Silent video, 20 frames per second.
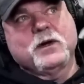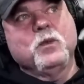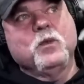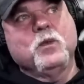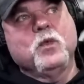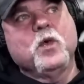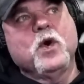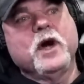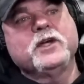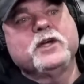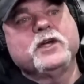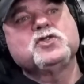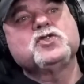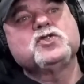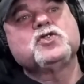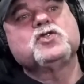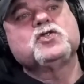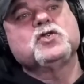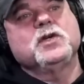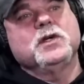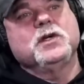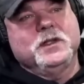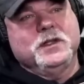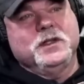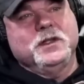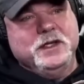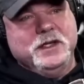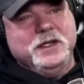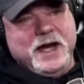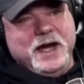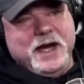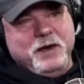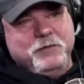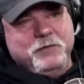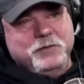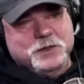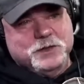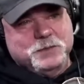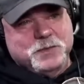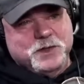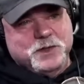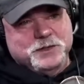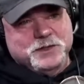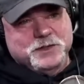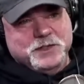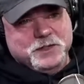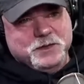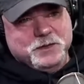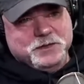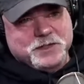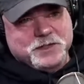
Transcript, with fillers: what should the average person who's